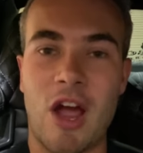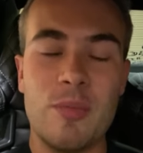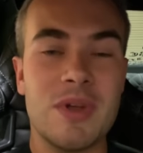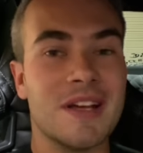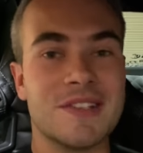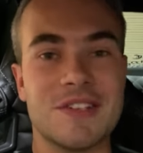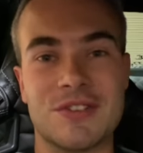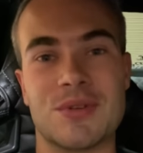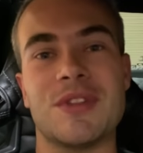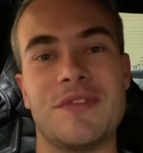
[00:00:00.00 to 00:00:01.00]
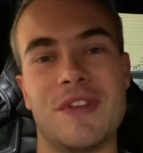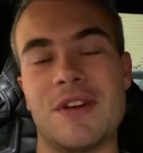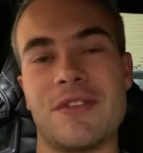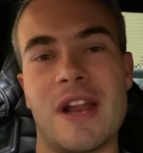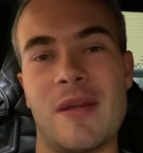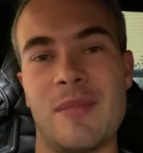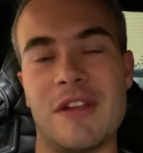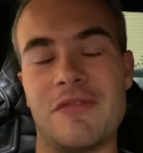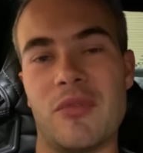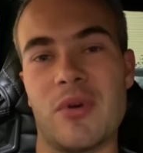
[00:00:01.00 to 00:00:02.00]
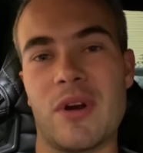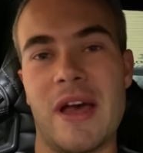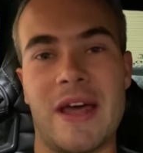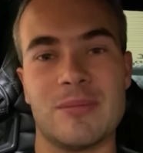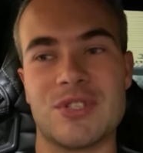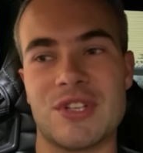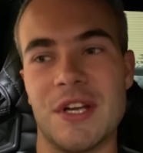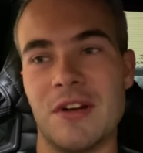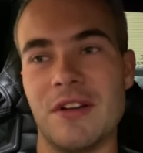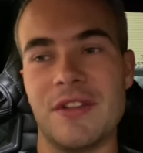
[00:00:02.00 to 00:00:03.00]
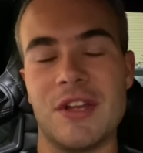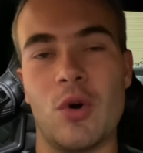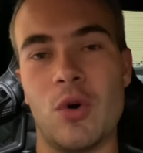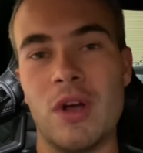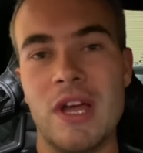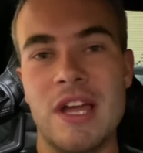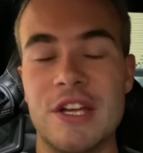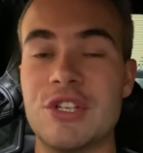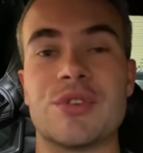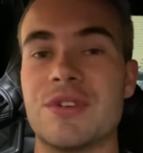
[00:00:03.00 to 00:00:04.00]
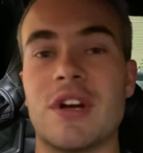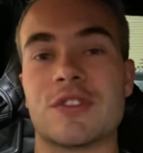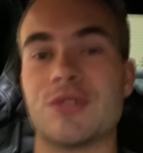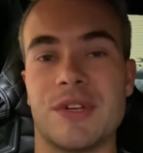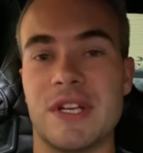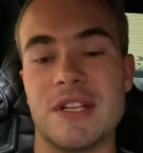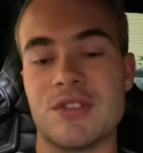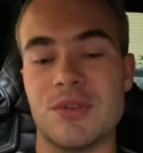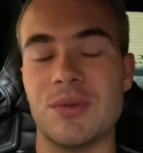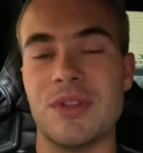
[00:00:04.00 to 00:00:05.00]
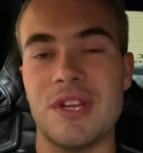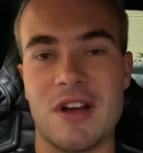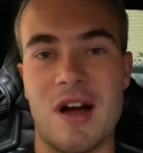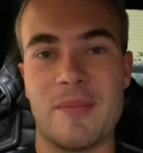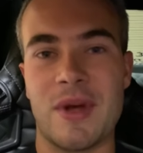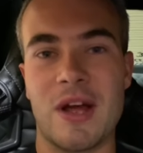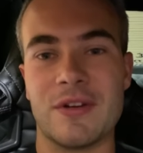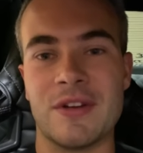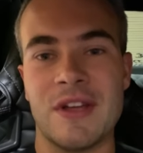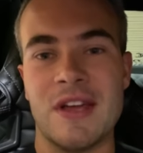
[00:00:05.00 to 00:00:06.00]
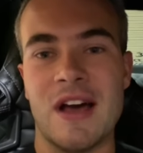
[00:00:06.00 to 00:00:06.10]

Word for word: I hope you guys enjoyed the video that I made for Adam's channel and the whole introductory to the compound.